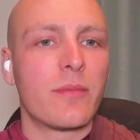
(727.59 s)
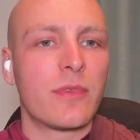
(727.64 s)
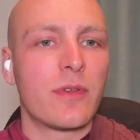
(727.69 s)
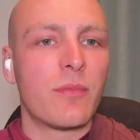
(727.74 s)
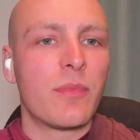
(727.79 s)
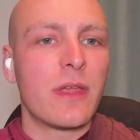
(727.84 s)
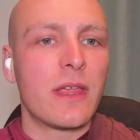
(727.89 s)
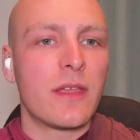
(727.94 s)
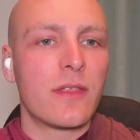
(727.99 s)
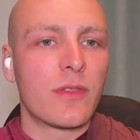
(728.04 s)
to
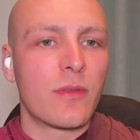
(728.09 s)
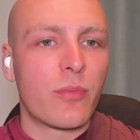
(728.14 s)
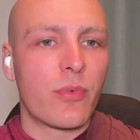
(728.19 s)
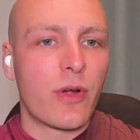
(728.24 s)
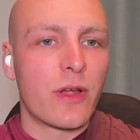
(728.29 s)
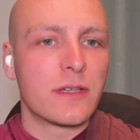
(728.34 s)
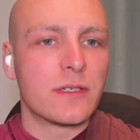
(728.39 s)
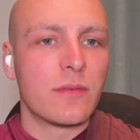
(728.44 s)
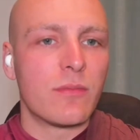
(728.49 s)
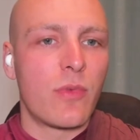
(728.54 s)
be in the
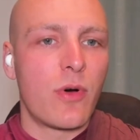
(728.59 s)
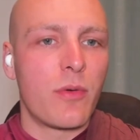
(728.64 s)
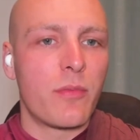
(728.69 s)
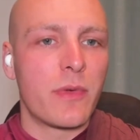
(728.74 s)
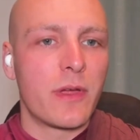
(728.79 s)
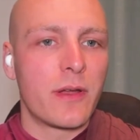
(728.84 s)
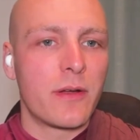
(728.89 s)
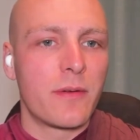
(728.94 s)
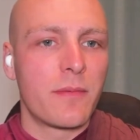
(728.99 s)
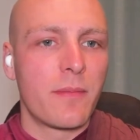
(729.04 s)
present
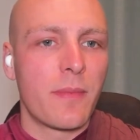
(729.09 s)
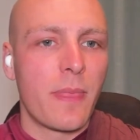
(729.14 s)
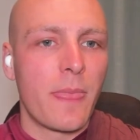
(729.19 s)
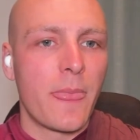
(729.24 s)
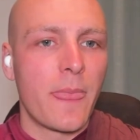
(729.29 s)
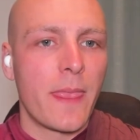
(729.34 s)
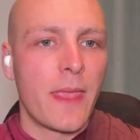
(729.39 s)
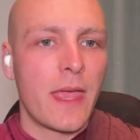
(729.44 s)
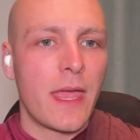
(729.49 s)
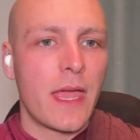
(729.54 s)
moment
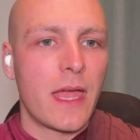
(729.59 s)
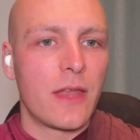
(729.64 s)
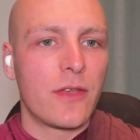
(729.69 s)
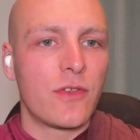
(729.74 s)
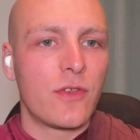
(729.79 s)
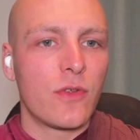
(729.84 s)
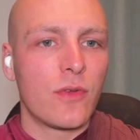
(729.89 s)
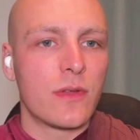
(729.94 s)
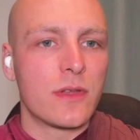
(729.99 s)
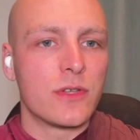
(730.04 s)
and
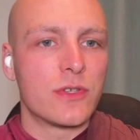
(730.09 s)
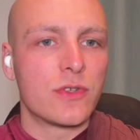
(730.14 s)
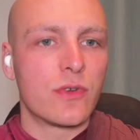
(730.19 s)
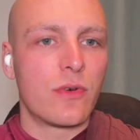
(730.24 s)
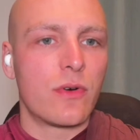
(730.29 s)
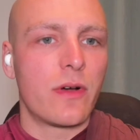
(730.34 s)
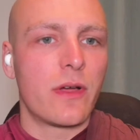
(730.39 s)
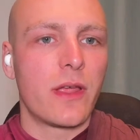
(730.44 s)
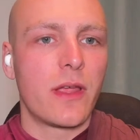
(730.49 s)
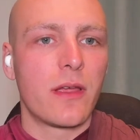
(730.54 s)
to
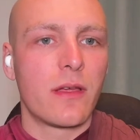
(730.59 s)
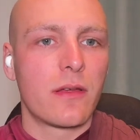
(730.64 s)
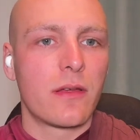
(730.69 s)
enjoy.